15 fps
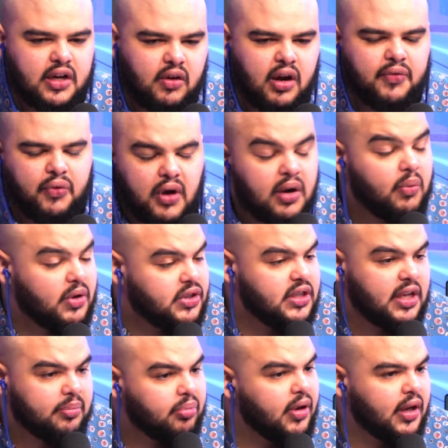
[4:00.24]
credit for, and what she
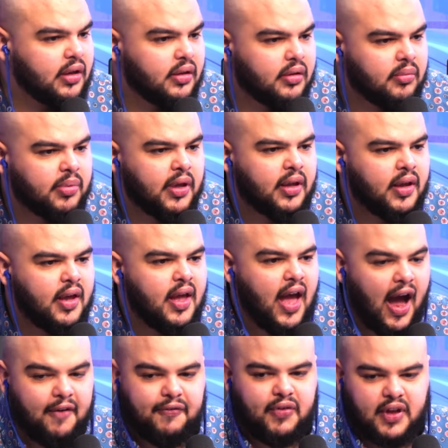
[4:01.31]
did bring it a little bit.
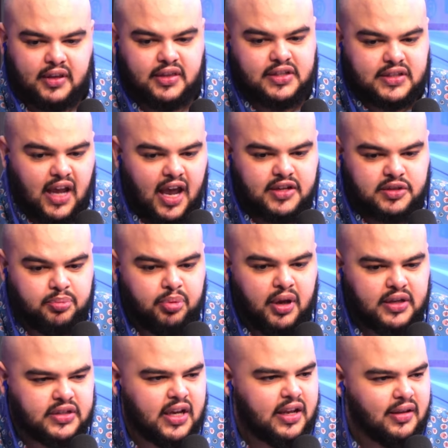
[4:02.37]
I feel like this guy just
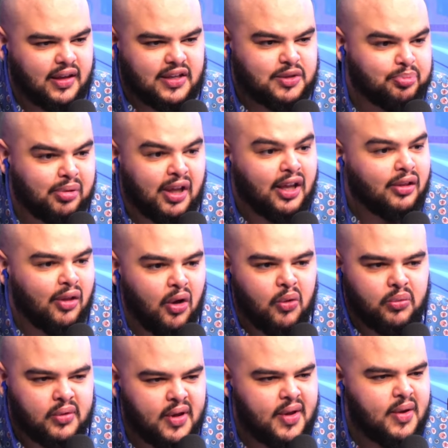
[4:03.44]
brings it in like his play
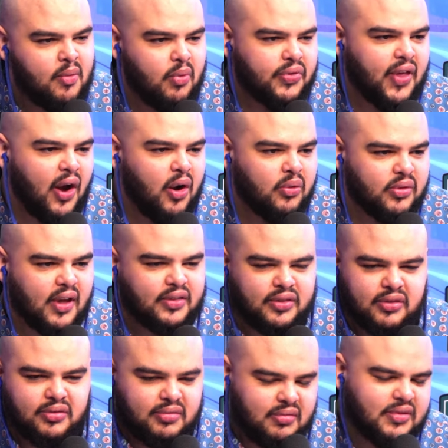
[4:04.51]
alone, without like
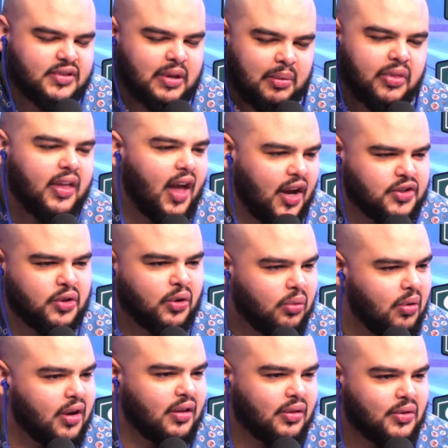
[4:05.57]
some of the
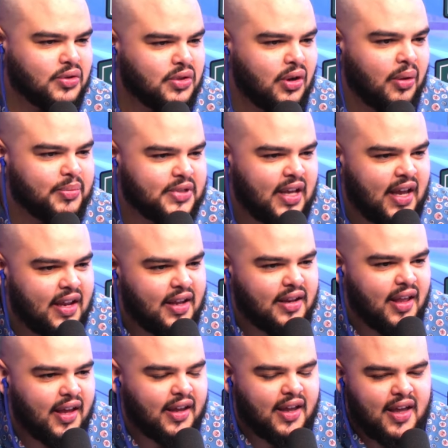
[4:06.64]
extracurriculars. You know what I'm saying? And
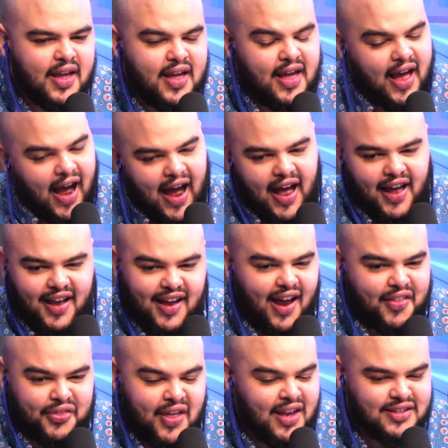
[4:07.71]
like, I, I
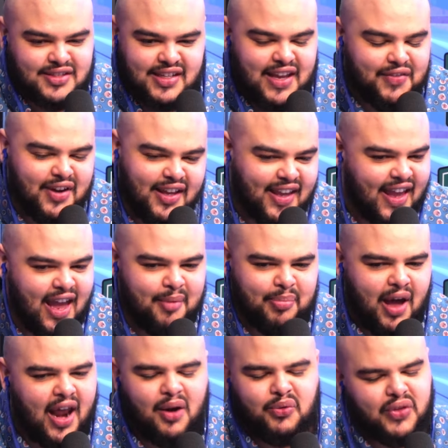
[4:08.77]
think even in camp,
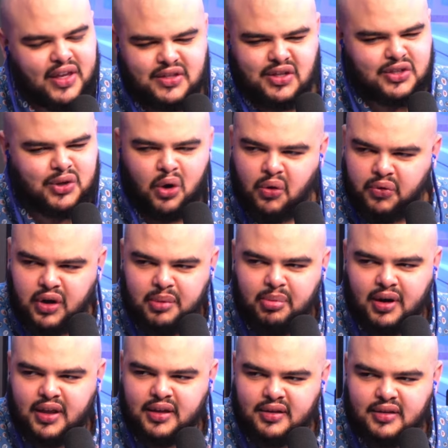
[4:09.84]
I don't think he's gonna start over
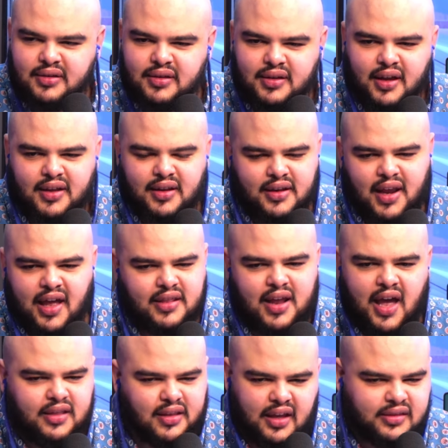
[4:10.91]
anybody. Uh, not
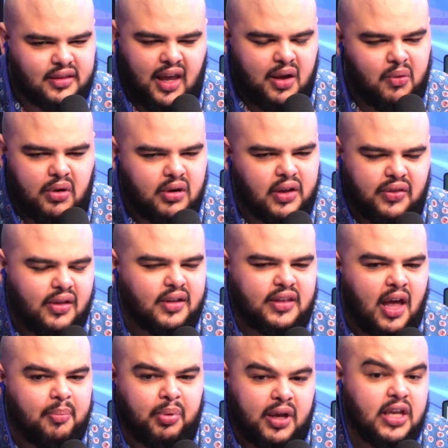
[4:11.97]
not like day one or anything like
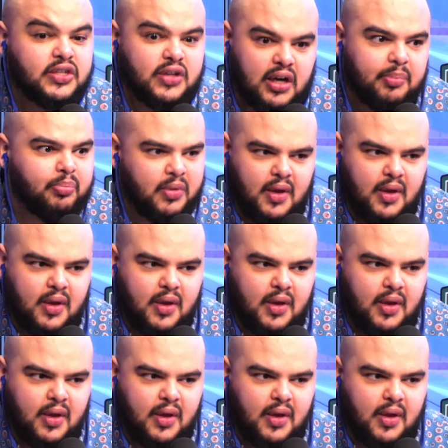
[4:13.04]
that, but he's gonna